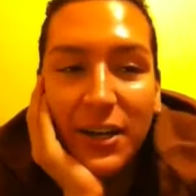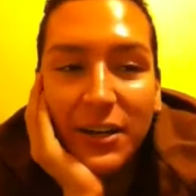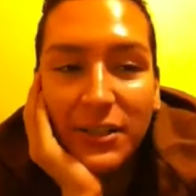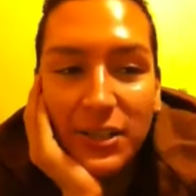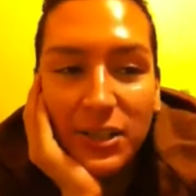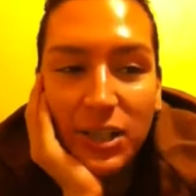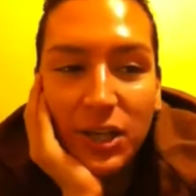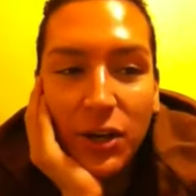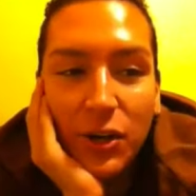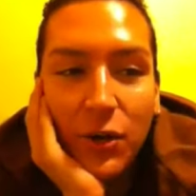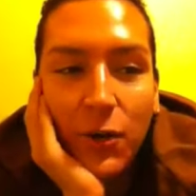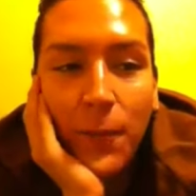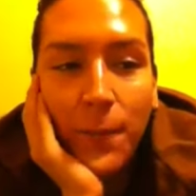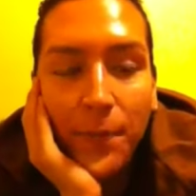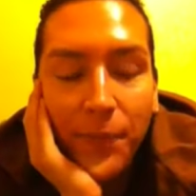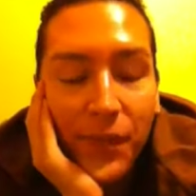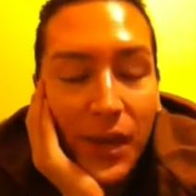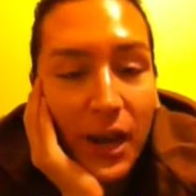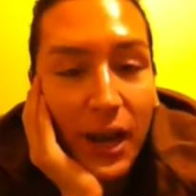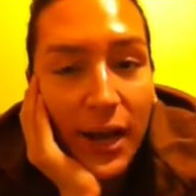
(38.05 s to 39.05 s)

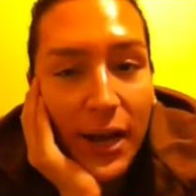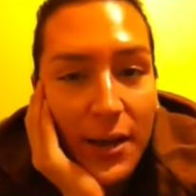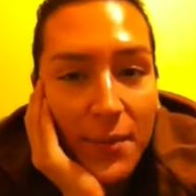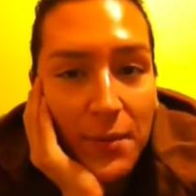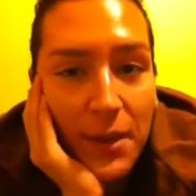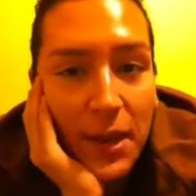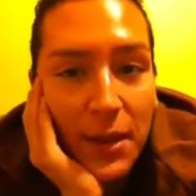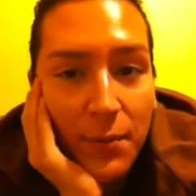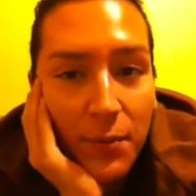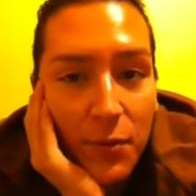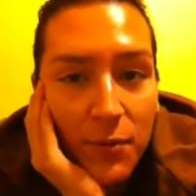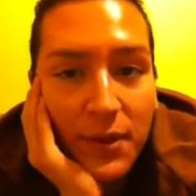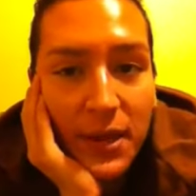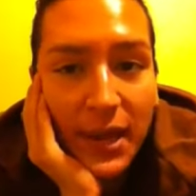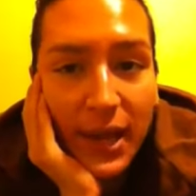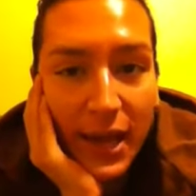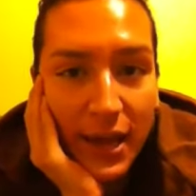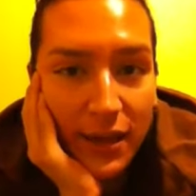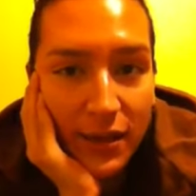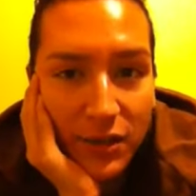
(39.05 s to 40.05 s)
So I am April May
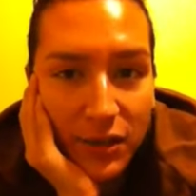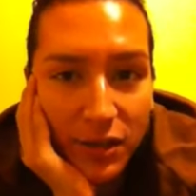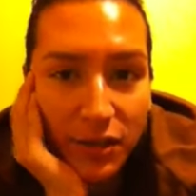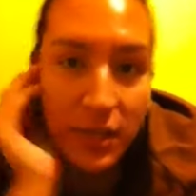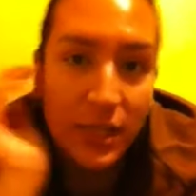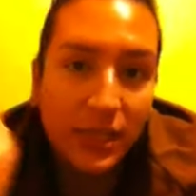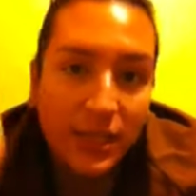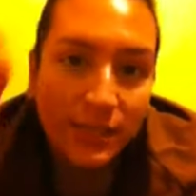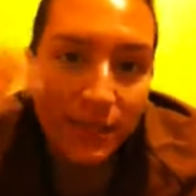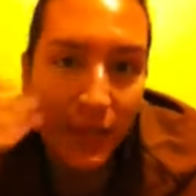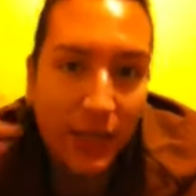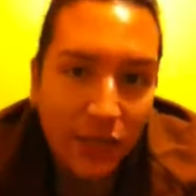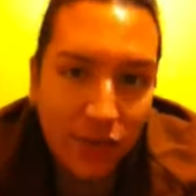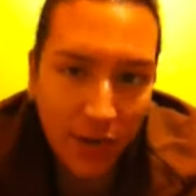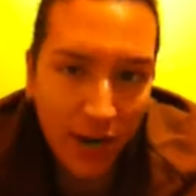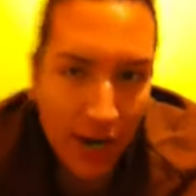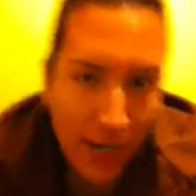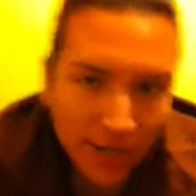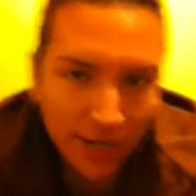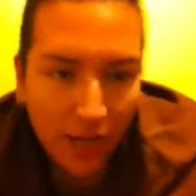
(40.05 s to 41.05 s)
Calender. That's my
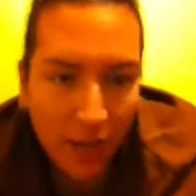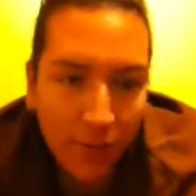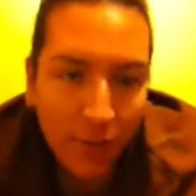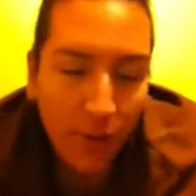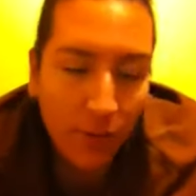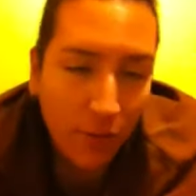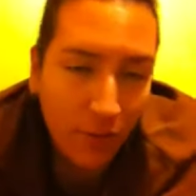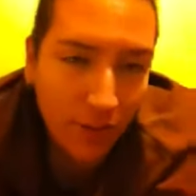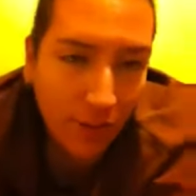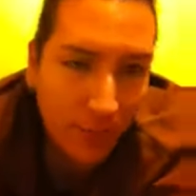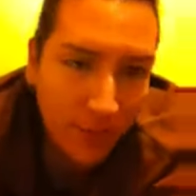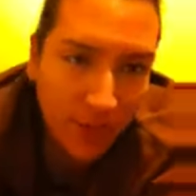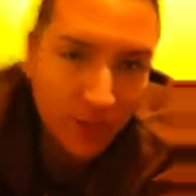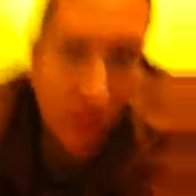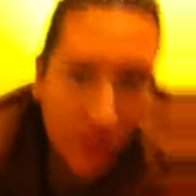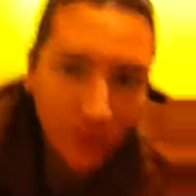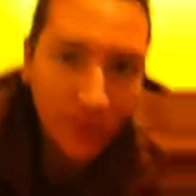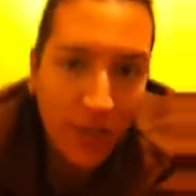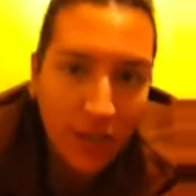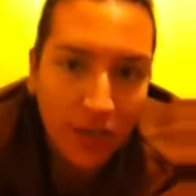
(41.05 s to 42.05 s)
drag name. My real name is
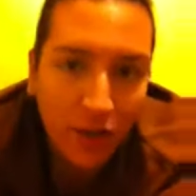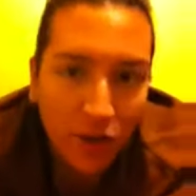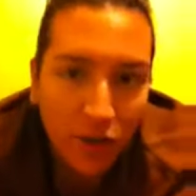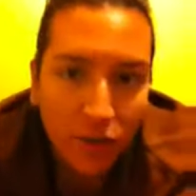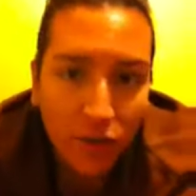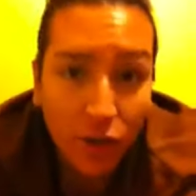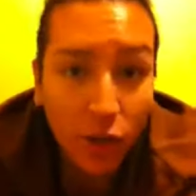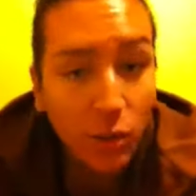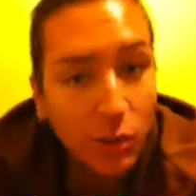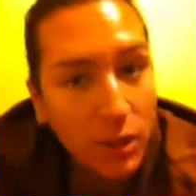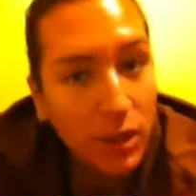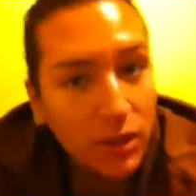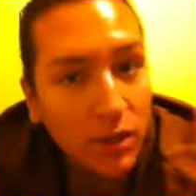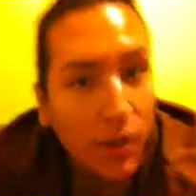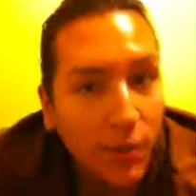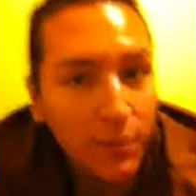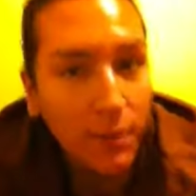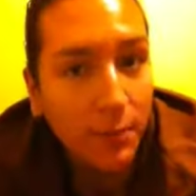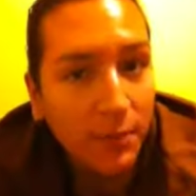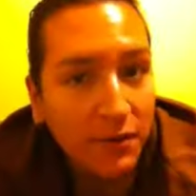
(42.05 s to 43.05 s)
Joey Leon. You can
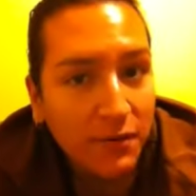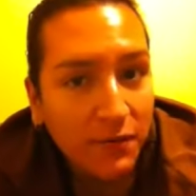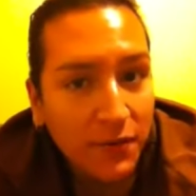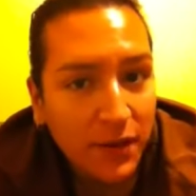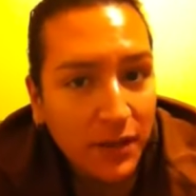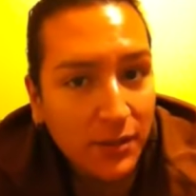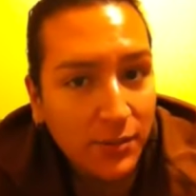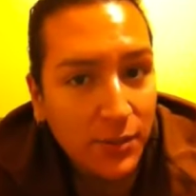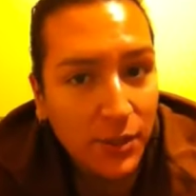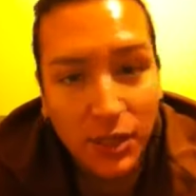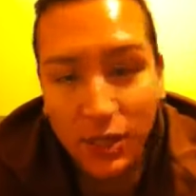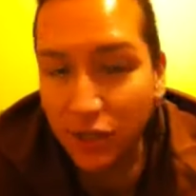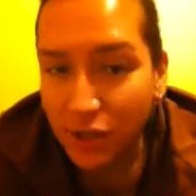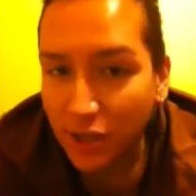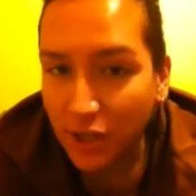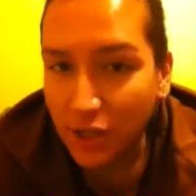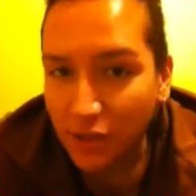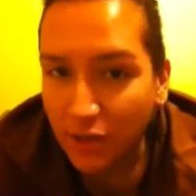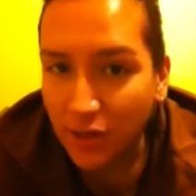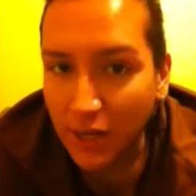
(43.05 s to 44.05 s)
look me up on Facebook under
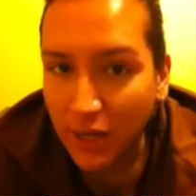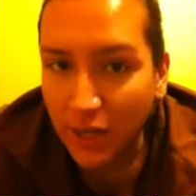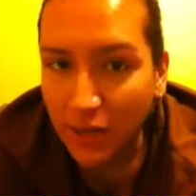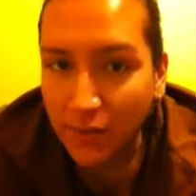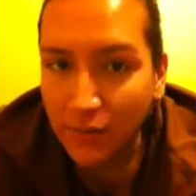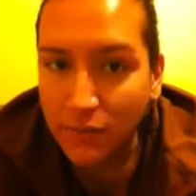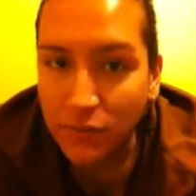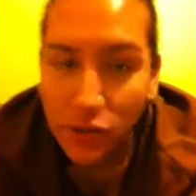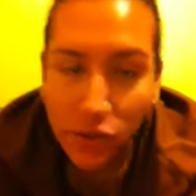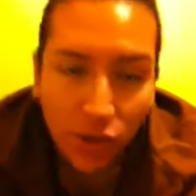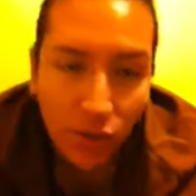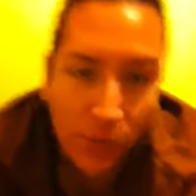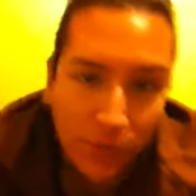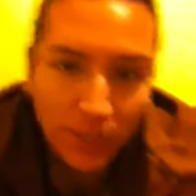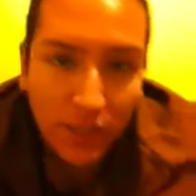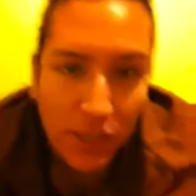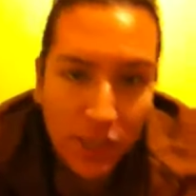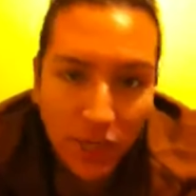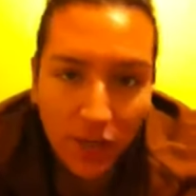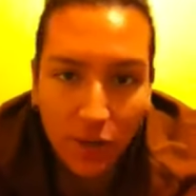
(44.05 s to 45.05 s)
either name,
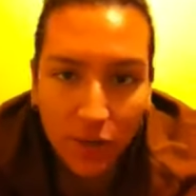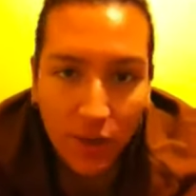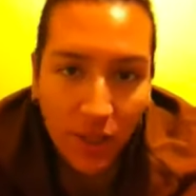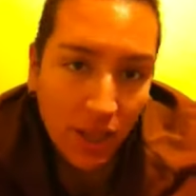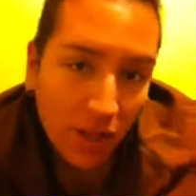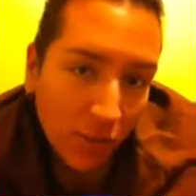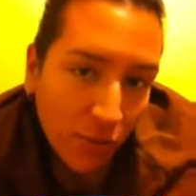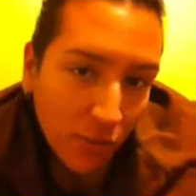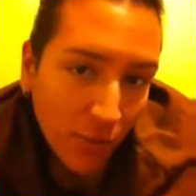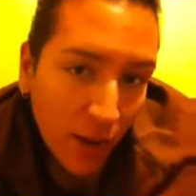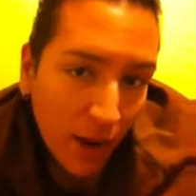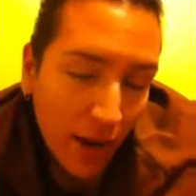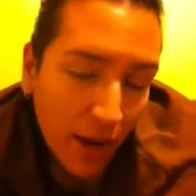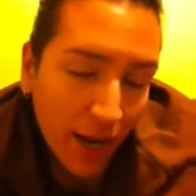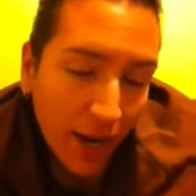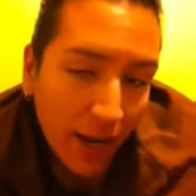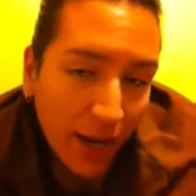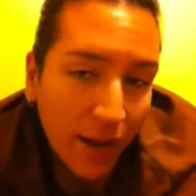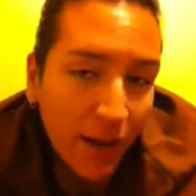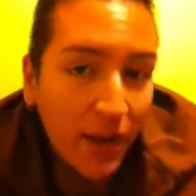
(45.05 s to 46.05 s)
Joey,
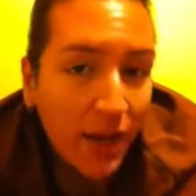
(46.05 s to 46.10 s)
J-O-E-Y,